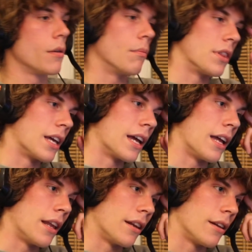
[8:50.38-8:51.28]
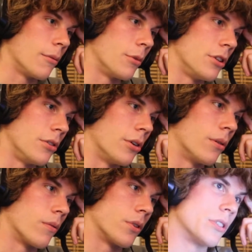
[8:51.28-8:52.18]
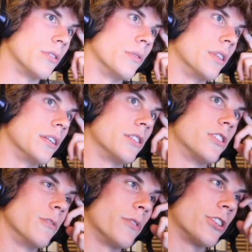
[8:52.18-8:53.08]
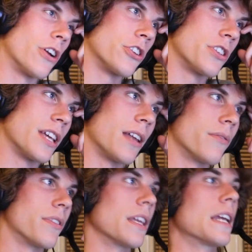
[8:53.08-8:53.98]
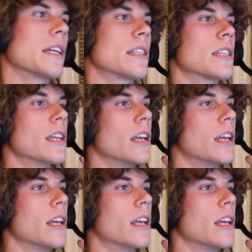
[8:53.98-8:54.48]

But then when you go over to the supercharger side of things,